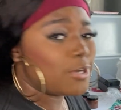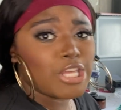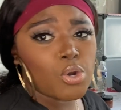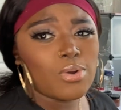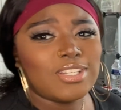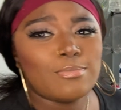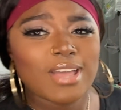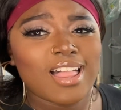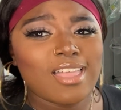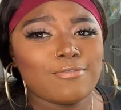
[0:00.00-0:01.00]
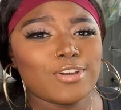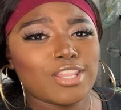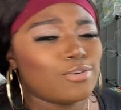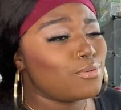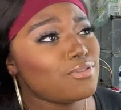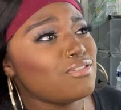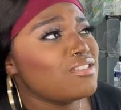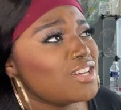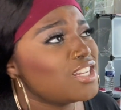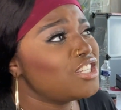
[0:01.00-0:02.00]
the orgy palette, for the
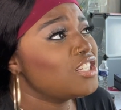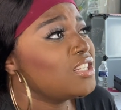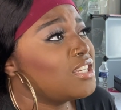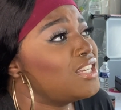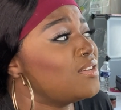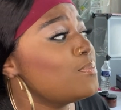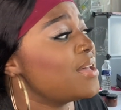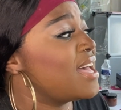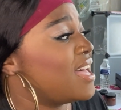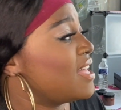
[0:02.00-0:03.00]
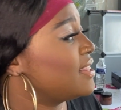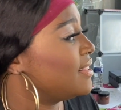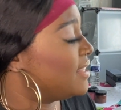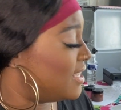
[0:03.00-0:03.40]
orgy palette.